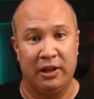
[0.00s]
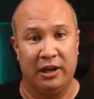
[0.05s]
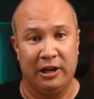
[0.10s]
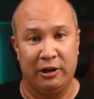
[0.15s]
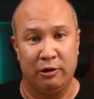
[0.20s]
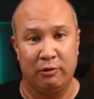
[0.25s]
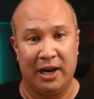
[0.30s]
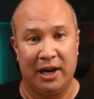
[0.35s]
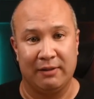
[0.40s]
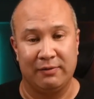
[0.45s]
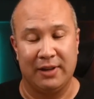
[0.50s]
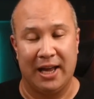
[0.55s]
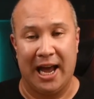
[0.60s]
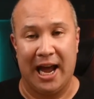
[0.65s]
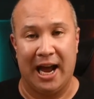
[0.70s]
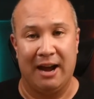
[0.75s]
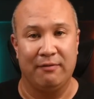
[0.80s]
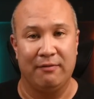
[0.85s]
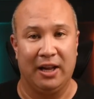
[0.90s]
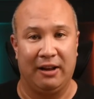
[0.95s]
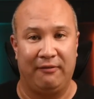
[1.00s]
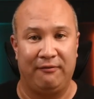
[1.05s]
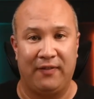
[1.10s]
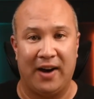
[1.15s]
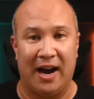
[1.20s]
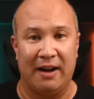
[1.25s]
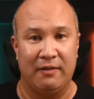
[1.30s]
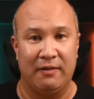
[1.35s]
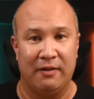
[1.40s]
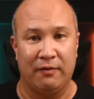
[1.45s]
I don't have to have like
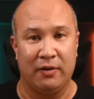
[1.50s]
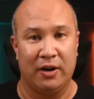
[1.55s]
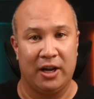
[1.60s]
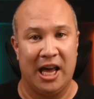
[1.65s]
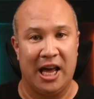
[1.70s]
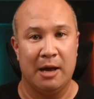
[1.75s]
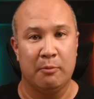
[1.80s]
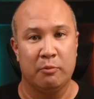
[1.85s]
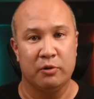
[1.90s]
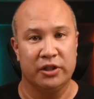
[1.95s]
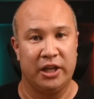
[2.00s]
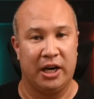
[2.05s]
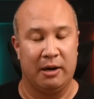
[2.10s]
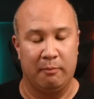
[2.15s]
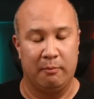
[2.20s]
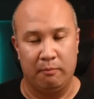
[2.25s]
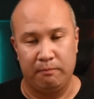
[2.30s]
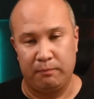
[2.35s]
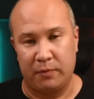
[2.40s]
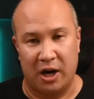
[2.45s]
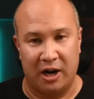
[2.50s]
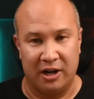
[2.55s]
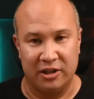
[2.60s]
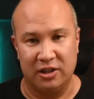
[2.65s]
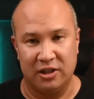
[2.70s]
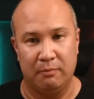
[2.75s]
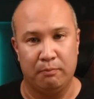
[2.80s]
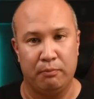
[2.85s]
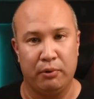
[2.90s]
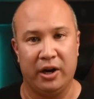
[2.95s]
5 different cables that I'm
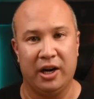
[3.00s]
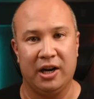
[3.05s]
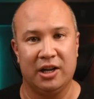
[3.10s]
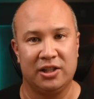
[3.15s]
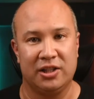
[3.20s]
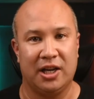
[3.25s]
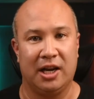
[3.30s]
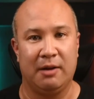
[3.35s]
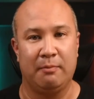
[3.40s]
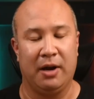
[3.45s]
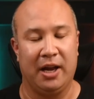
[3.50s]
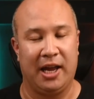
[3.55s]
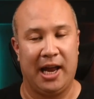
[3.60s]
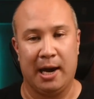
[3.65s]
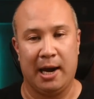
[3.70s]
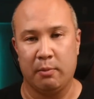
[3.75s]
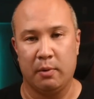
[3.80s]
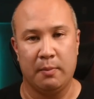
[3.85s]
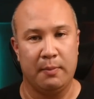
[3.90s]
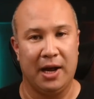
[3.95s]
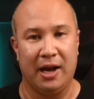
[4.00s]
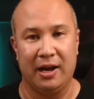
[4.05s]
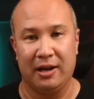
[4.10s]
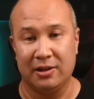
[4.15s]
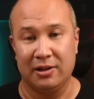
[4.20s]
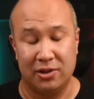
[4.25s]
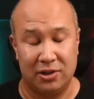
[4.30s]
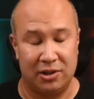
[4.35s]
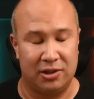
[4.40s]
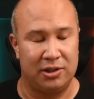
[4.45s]
constantly bringing inside my camera bag.
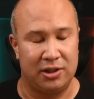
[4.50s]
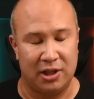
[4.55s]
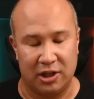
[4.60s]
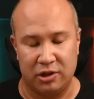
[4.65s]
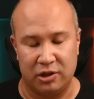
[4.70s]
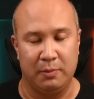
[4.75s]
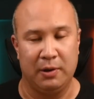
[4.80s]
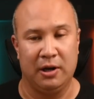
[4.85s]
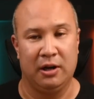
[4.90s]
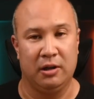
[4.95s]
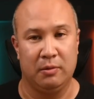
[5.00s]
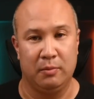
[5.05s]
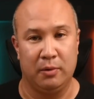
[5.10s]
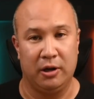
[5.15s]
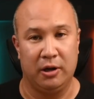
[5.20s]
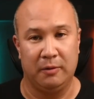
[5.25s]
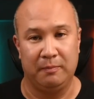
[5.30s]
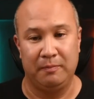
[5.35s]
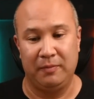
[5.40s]
It's such a pain in the butt.